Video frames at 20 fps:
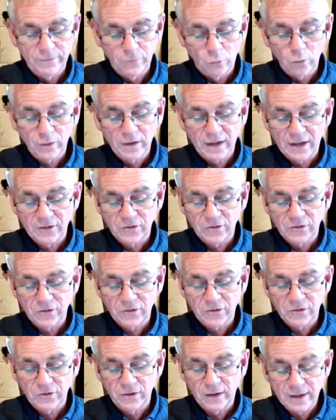We
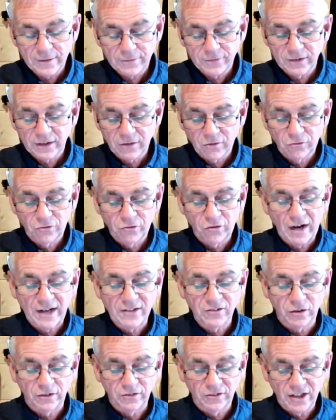forecast that if
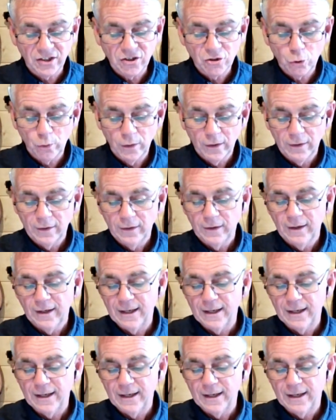trends continue,